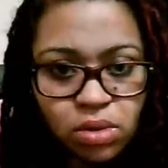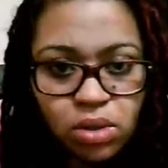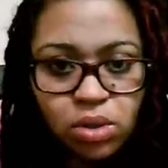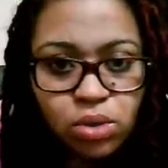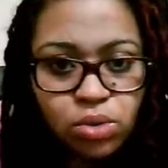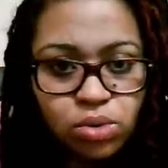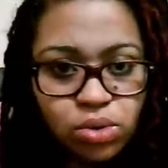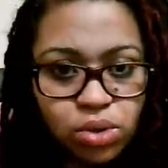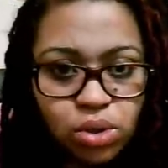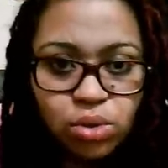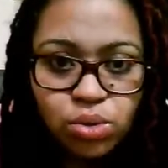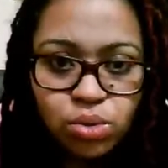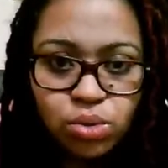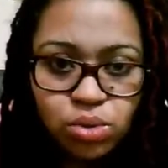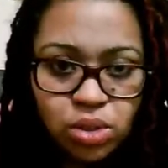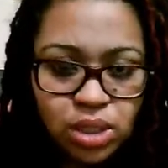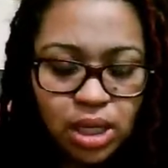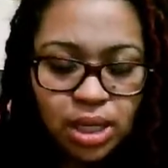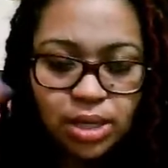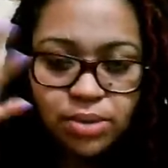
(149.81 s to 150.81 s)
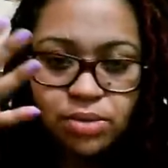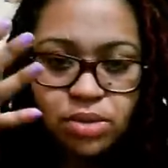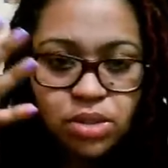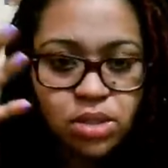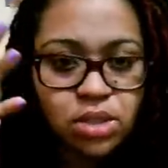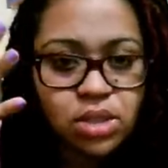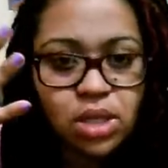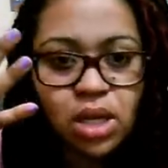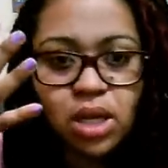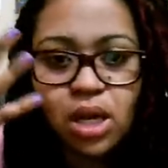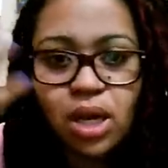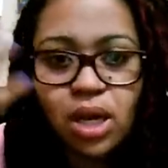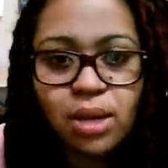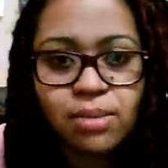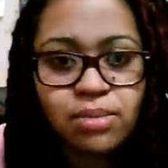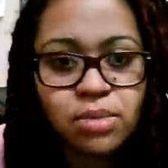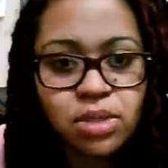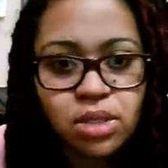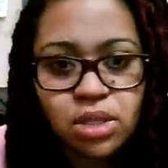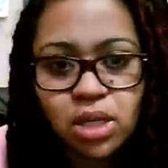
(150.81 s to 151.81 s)
lose, lose. I was just like,
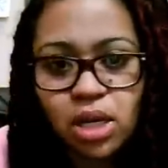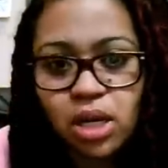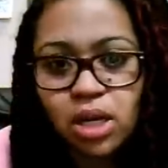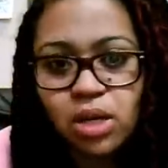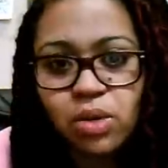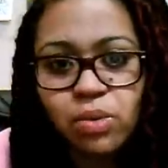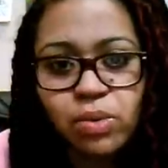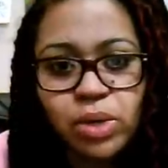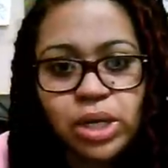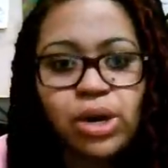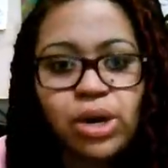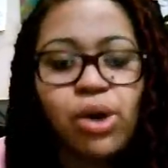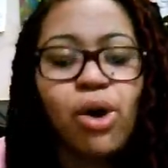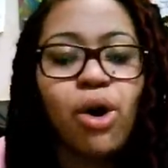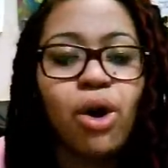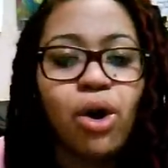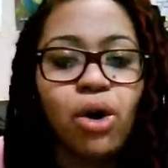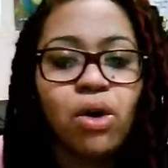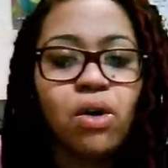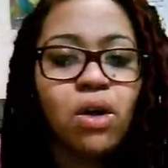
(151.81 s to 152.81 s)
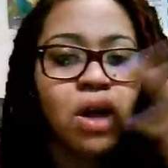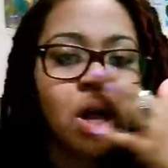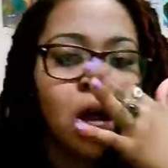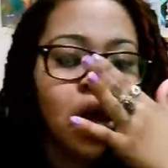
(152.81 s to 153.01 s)
I'm just not going to win at all.